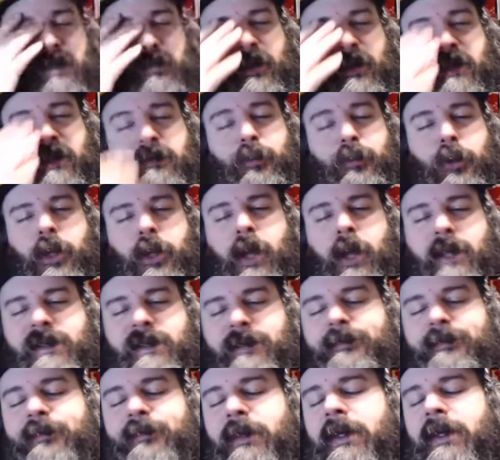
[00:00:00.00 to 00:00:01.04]
for that's pretty
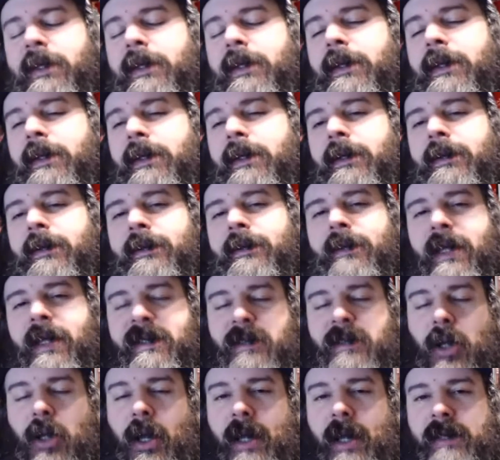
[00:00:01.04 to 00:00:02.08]
awesome.
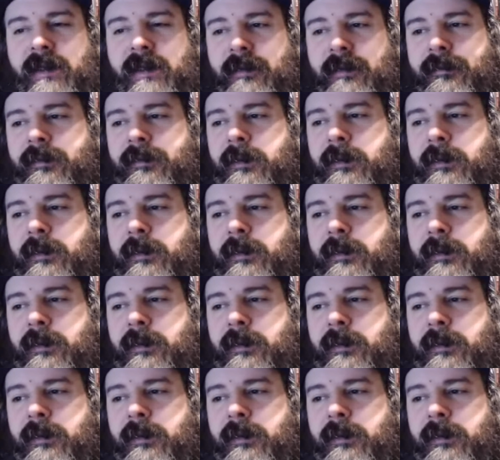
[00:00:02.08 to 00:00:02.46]
That's awesome.